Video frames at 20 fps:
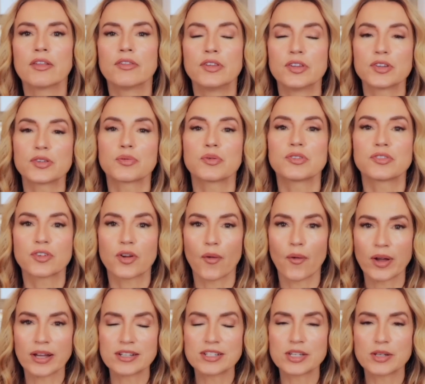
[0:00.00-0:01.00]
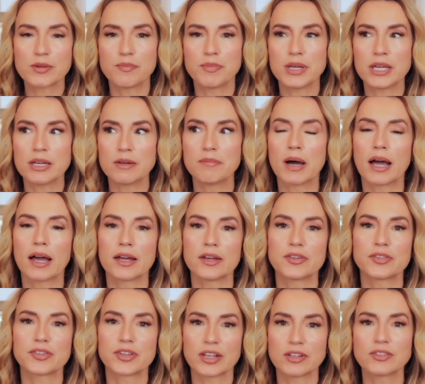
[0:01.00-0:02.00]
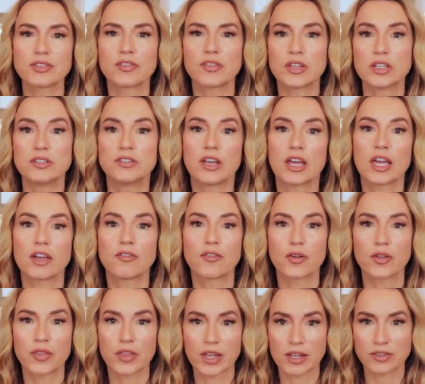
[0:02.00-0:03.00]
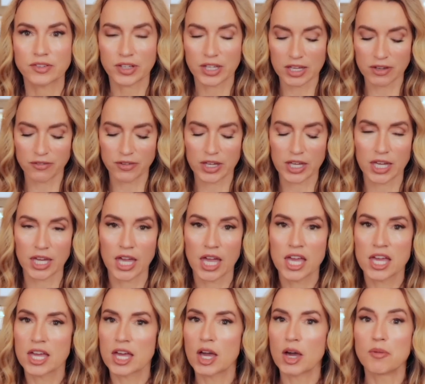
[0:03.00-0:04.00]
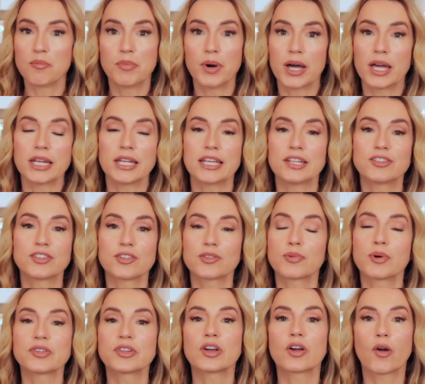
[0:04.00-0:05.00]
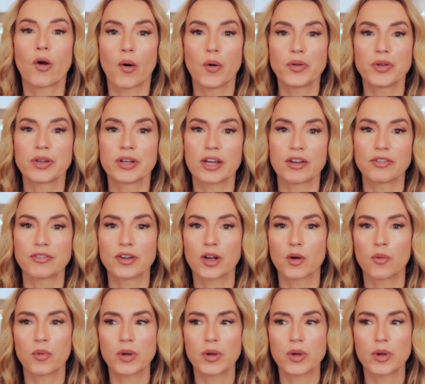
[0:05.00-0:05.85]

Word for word: This was going to be my scent of the day for Thanksgiving but it just wasn't cold enough here.